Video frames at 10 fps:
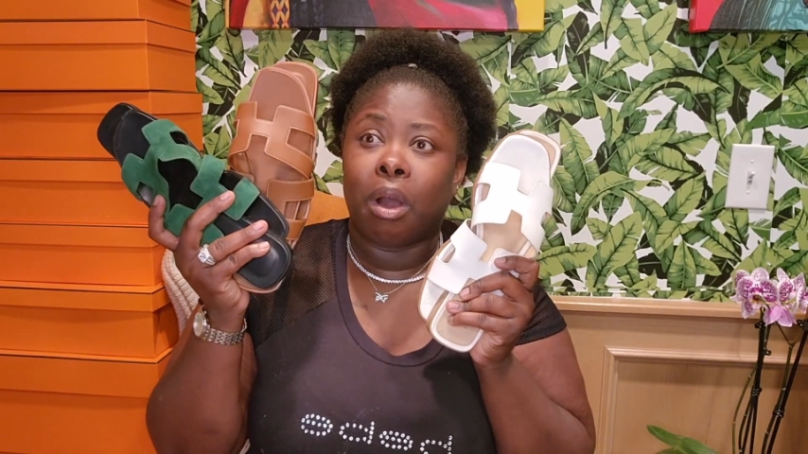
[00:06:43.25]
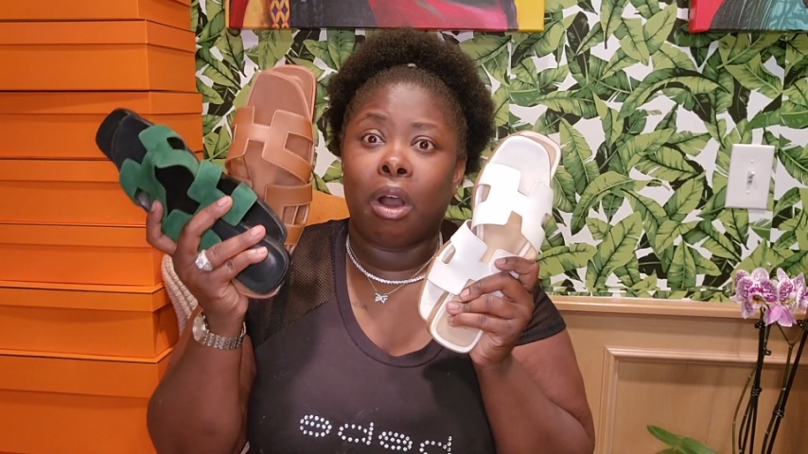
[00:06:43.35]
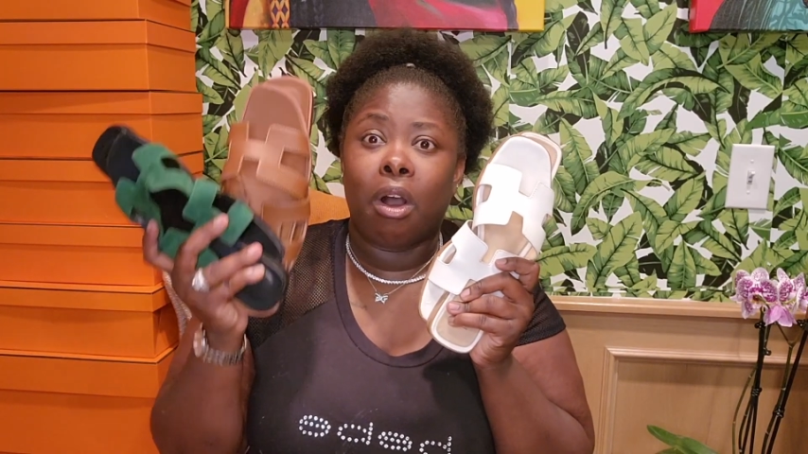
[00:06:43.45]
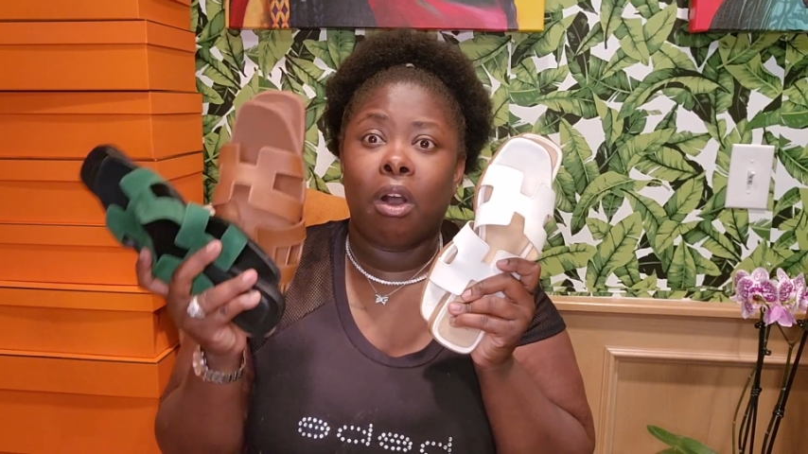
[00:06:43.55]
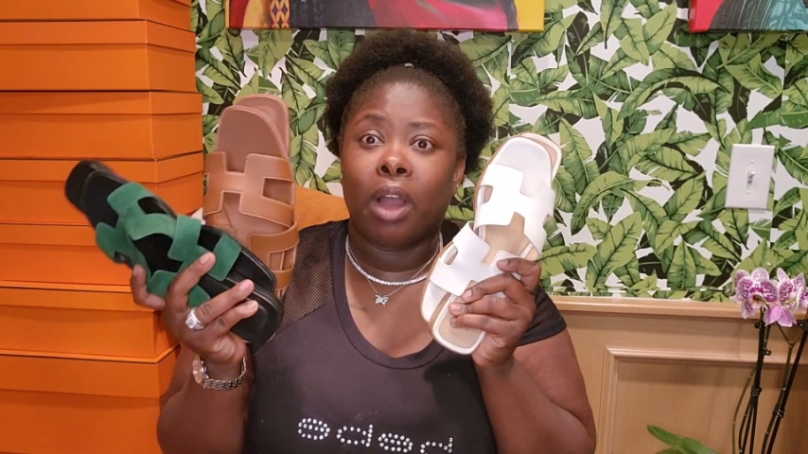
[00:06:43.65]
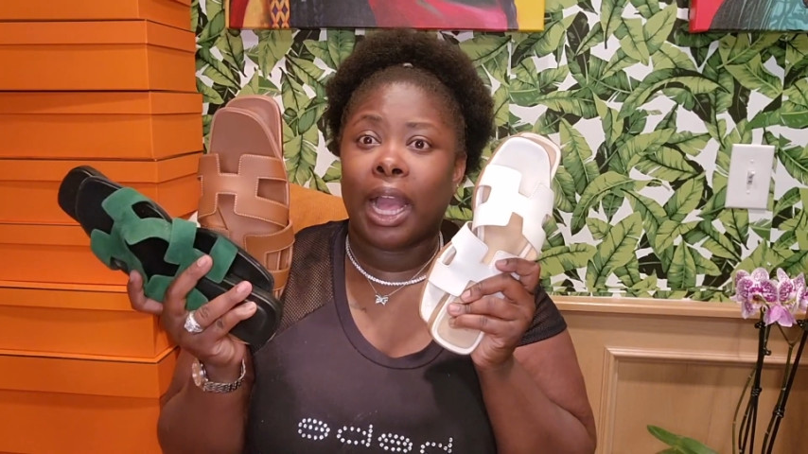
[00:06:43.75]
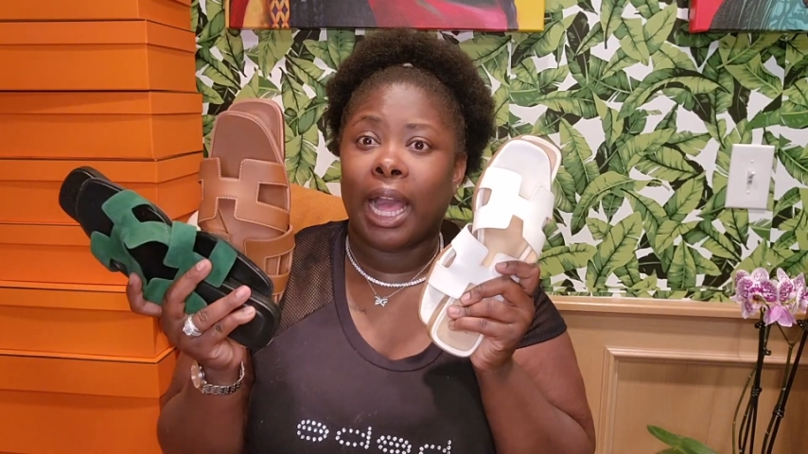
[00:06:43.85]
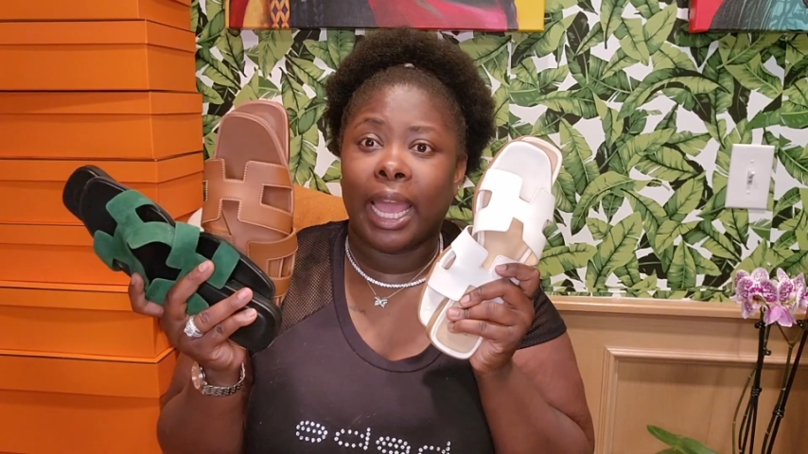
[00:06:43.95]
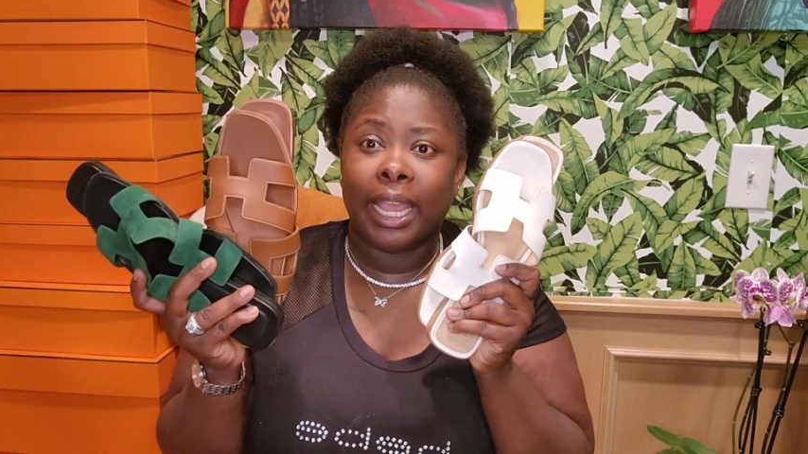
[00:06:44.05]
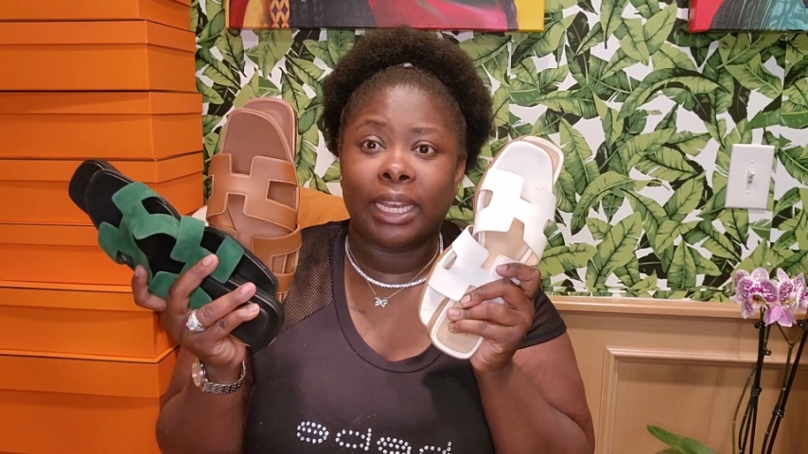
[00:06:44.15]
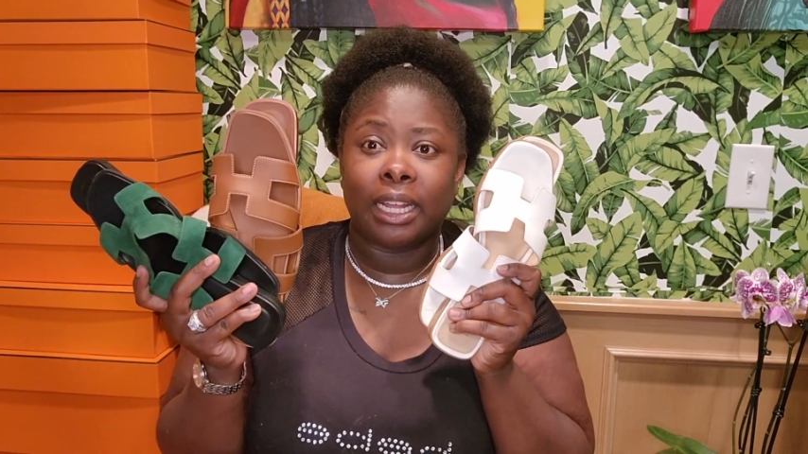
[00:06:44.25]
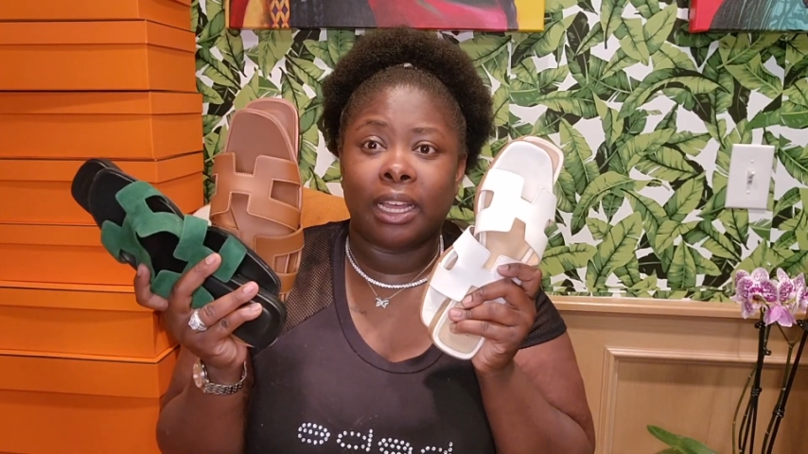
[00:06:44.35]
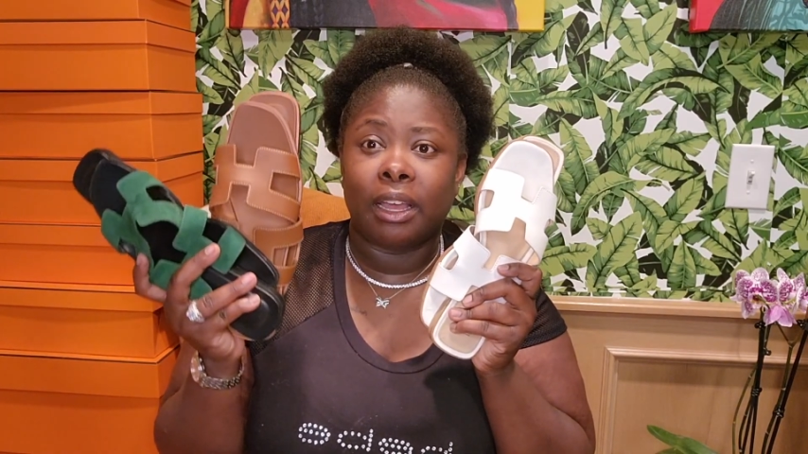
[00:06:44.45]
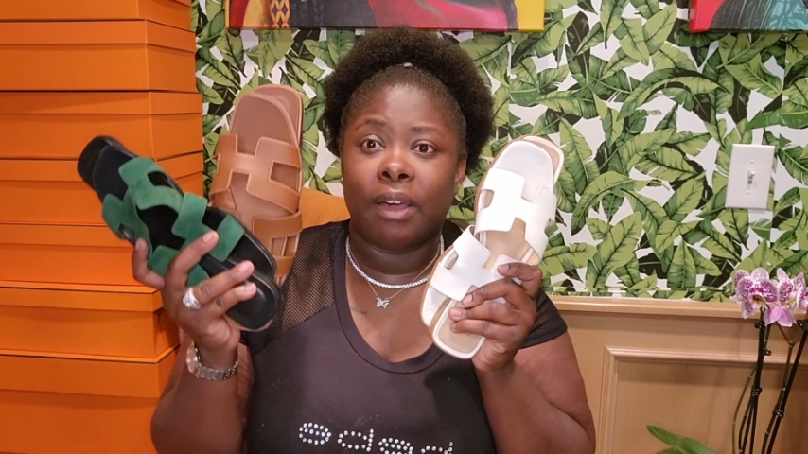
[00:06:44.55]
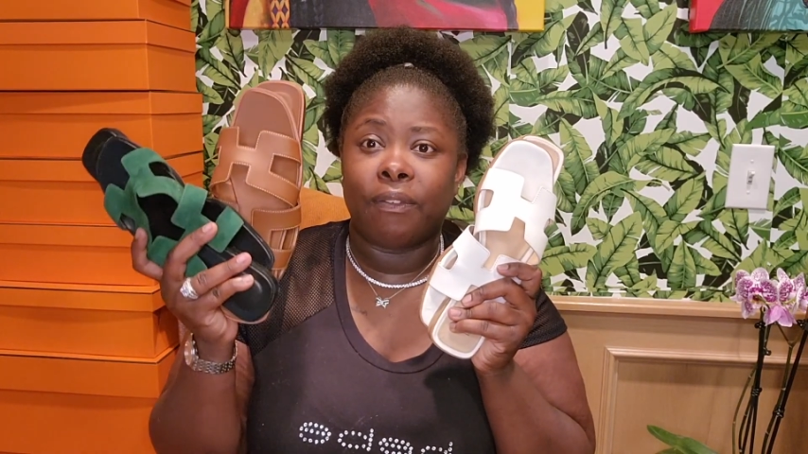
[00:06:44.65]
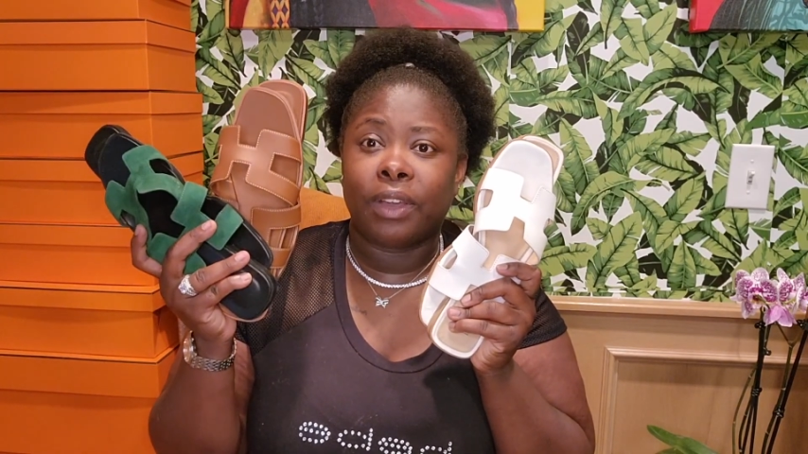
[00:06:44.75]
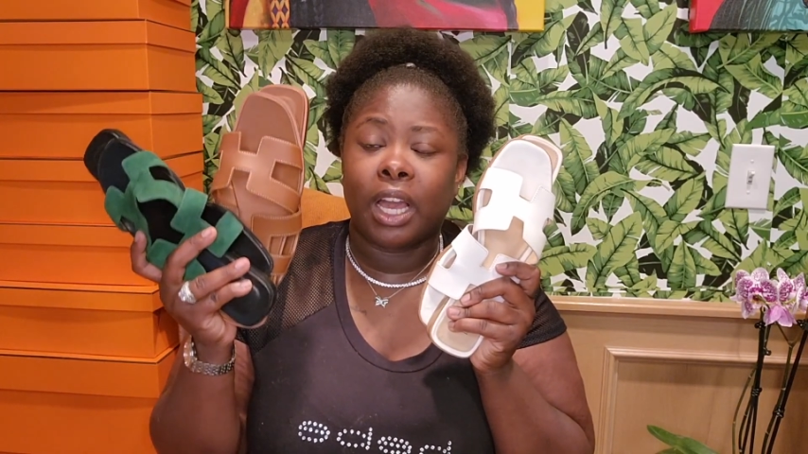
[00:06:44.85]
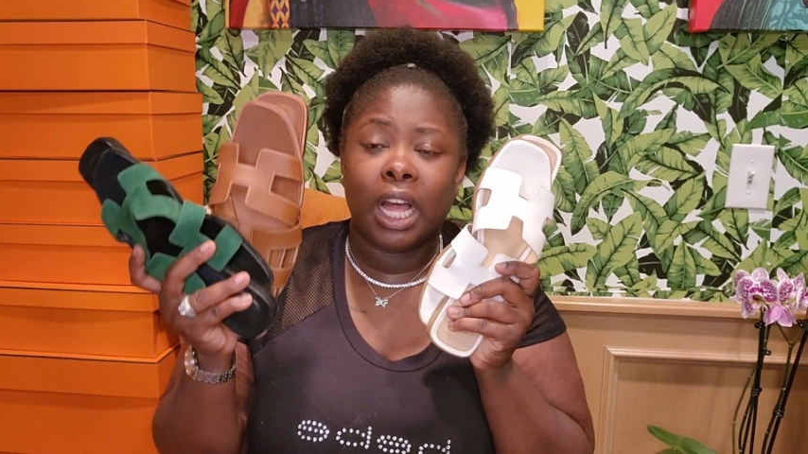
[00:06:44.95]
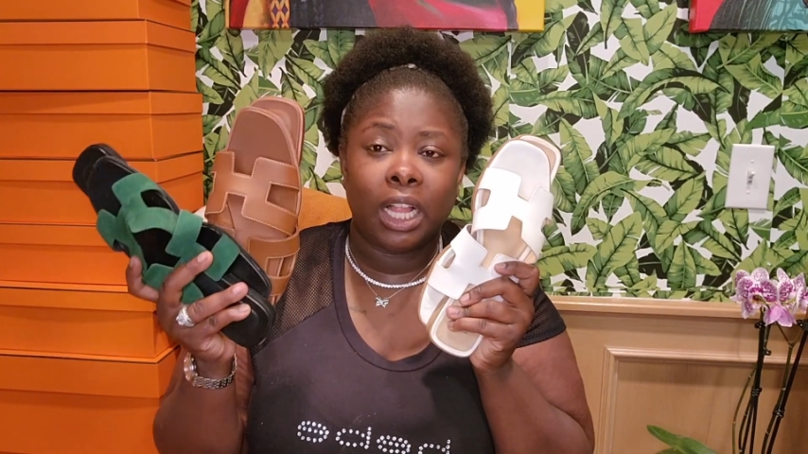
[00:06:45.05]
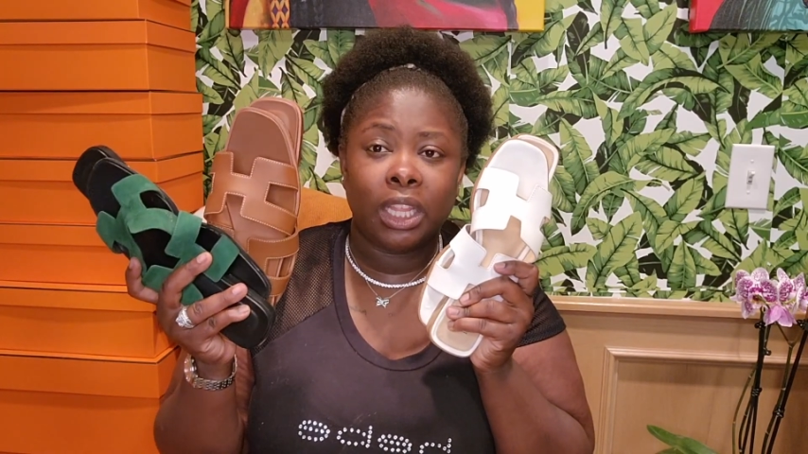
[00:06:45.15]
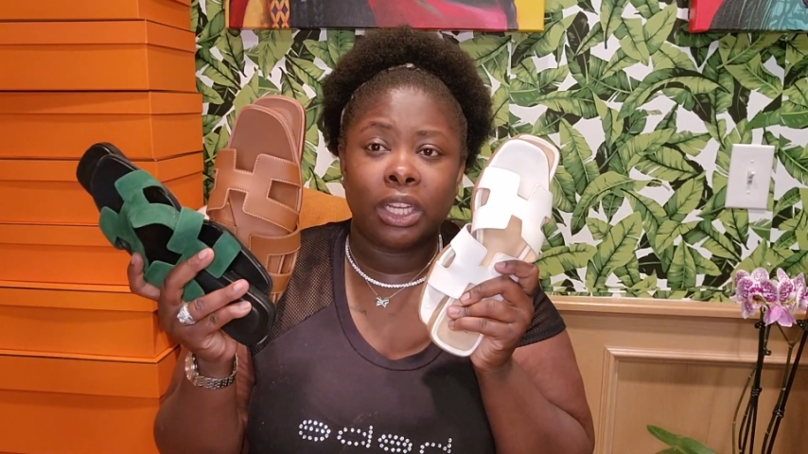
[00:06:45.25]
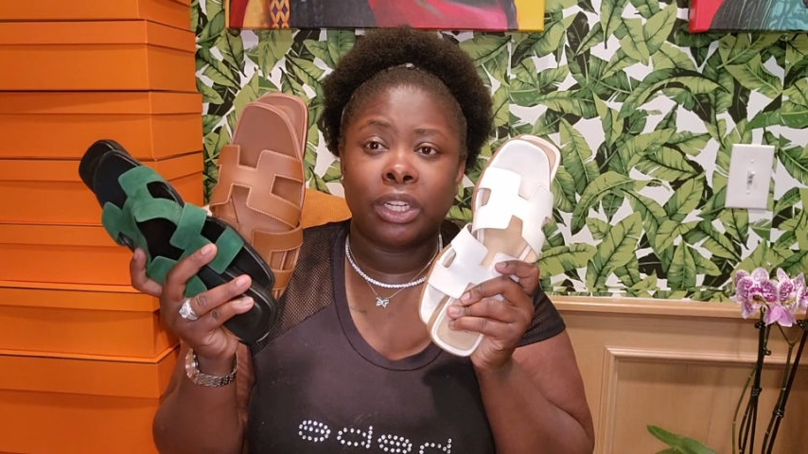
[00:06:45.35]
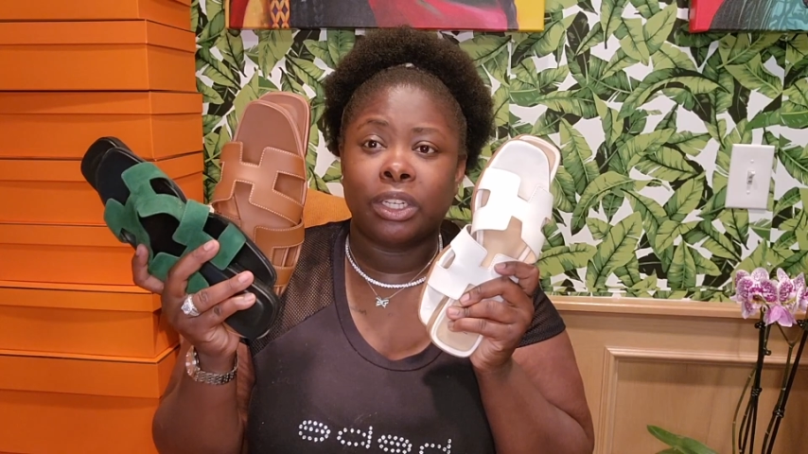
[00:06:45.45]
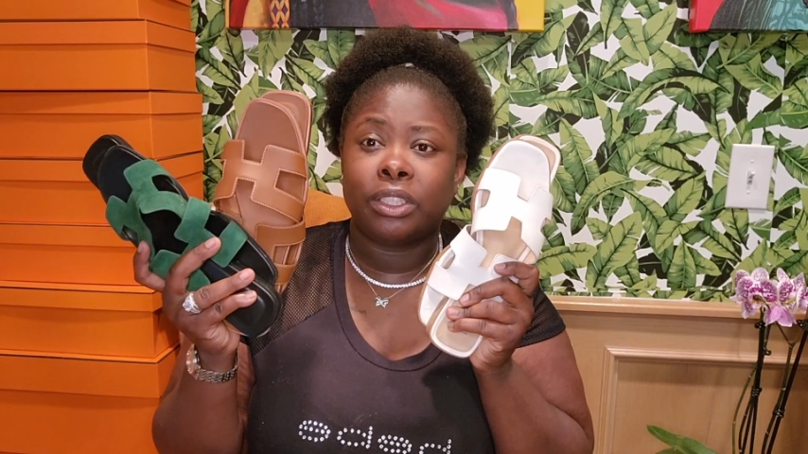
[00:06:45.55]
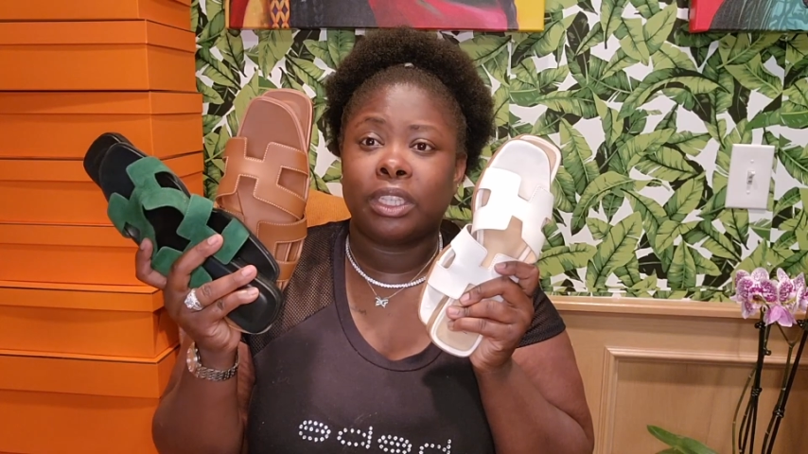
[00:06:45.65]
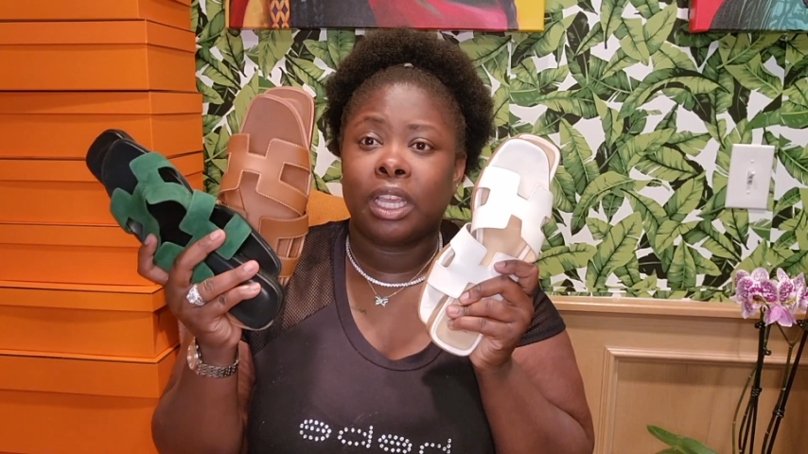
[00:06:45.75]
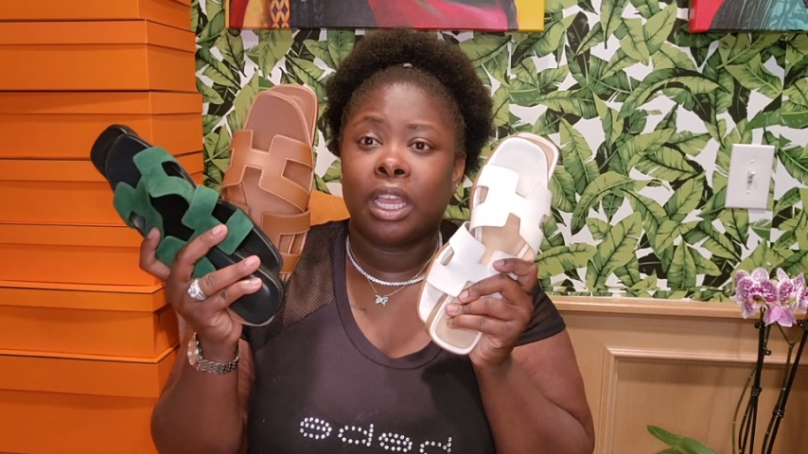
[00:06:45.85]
all kind of colors.